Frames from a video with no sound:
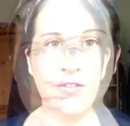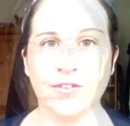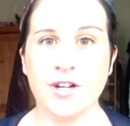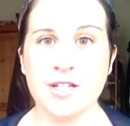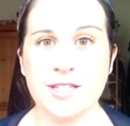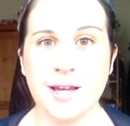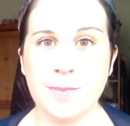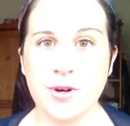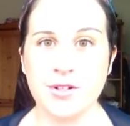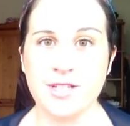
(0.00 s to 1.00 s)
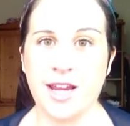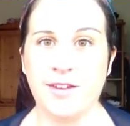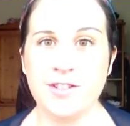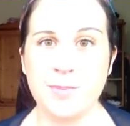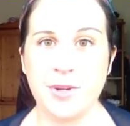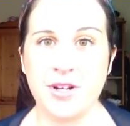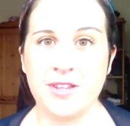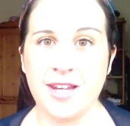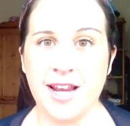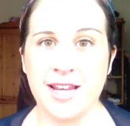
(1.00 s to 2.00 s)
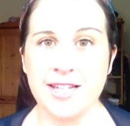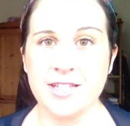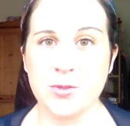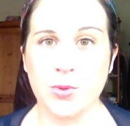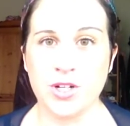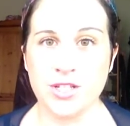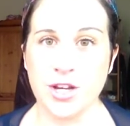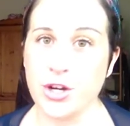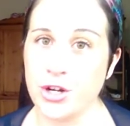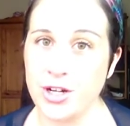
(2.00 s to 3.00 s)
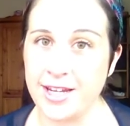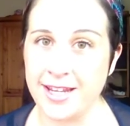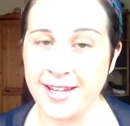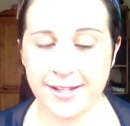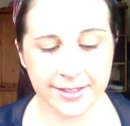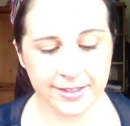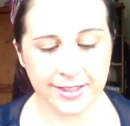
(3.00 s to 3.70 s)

First up on Dave's birthday list was a hoodie.